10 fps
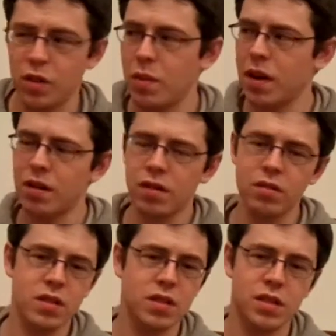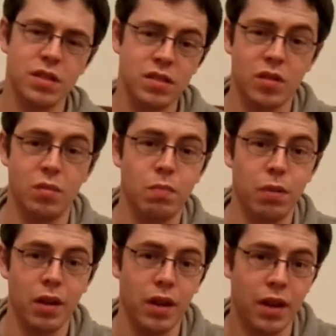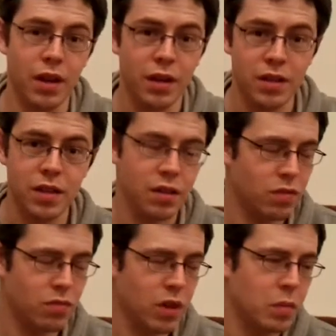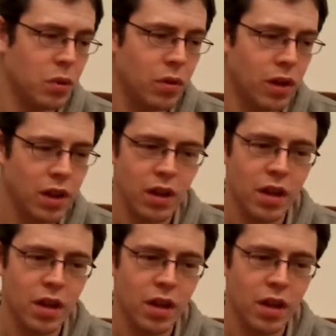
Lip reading: The background is just plain. It's really boring.